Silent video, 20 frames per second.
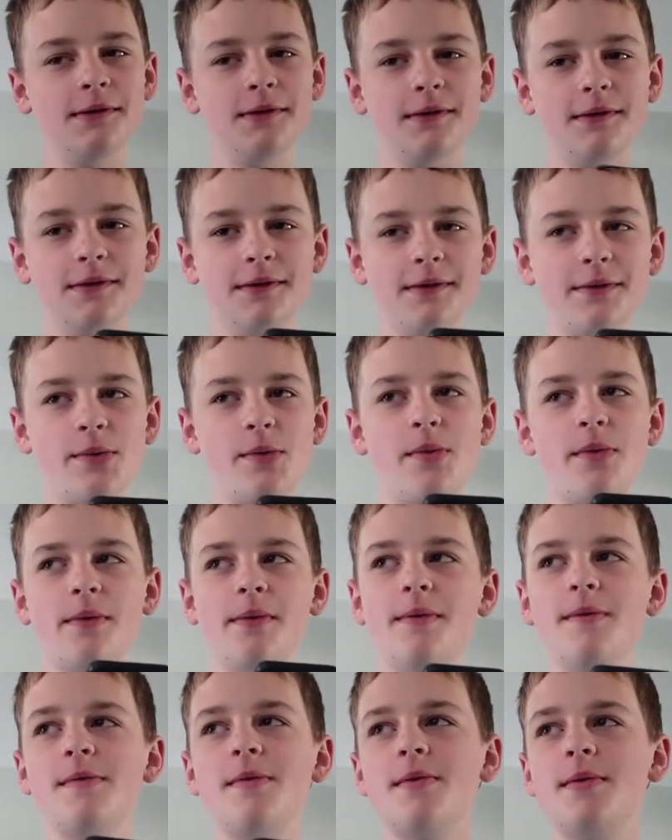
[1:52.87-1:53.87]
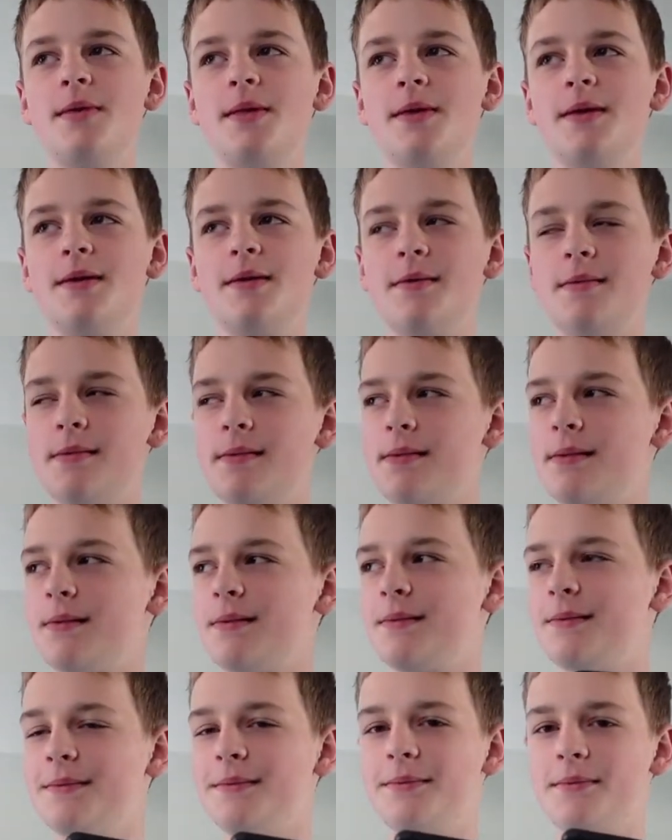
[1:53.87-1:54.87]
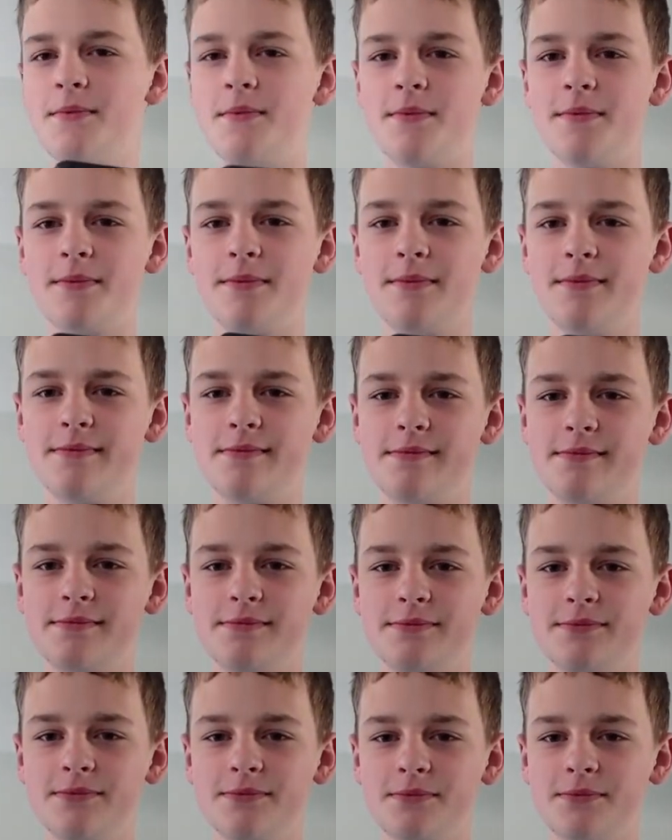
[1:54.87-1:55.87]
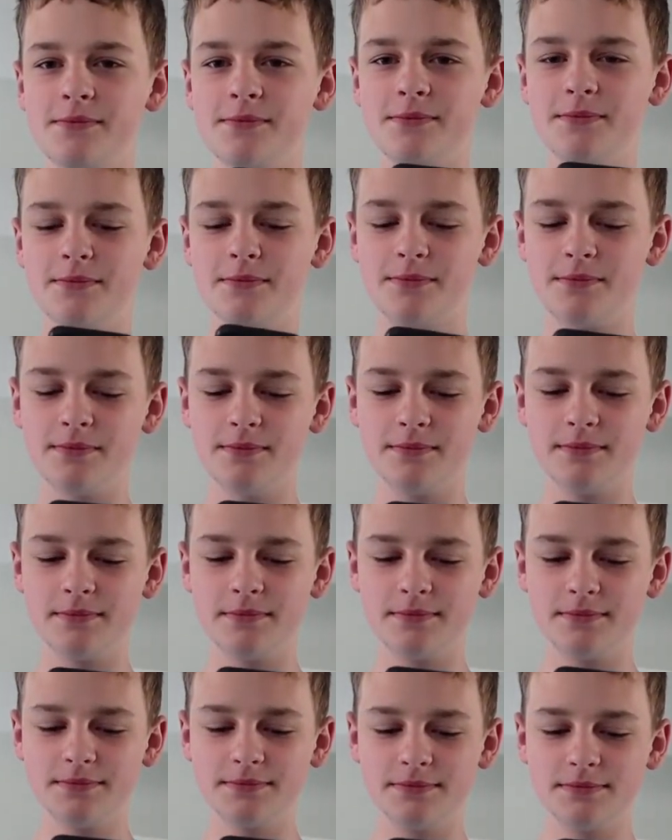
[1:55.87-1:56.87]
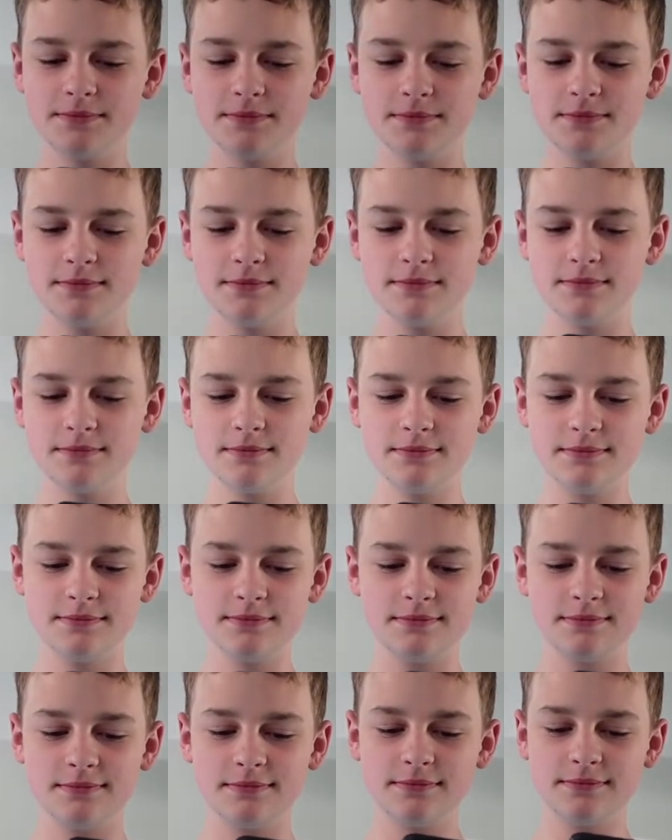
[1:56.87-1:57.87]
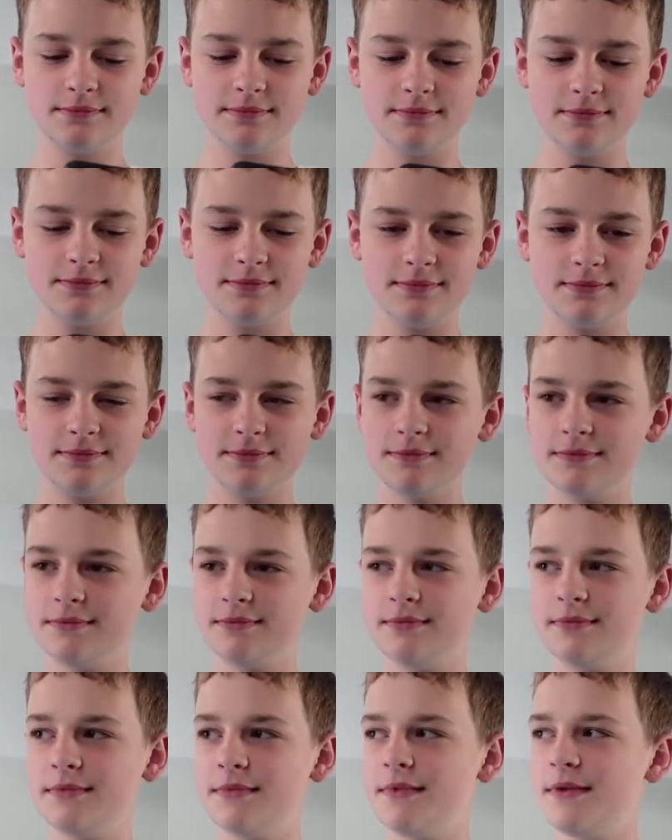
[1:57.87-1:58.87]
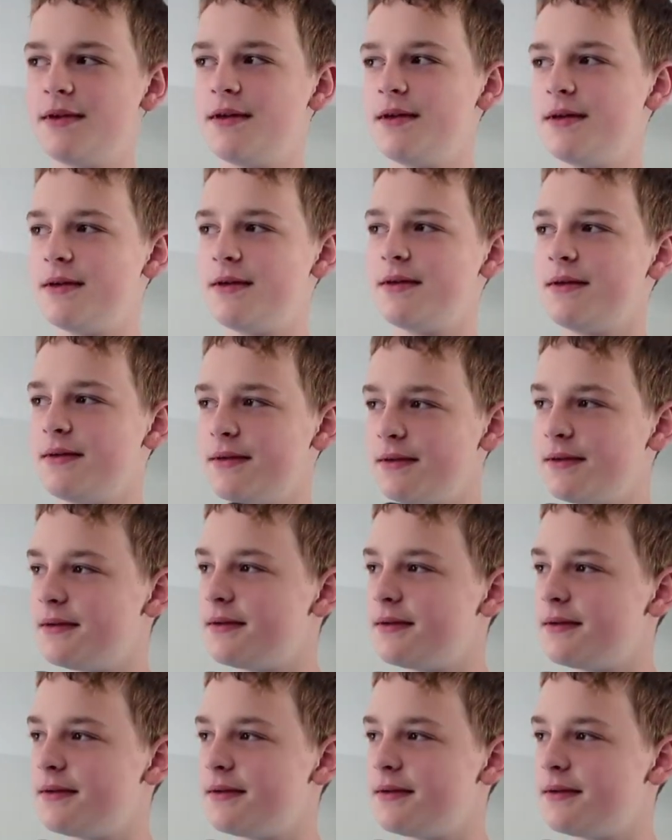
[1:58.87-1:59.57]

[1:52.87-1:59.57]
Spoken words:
[no speech]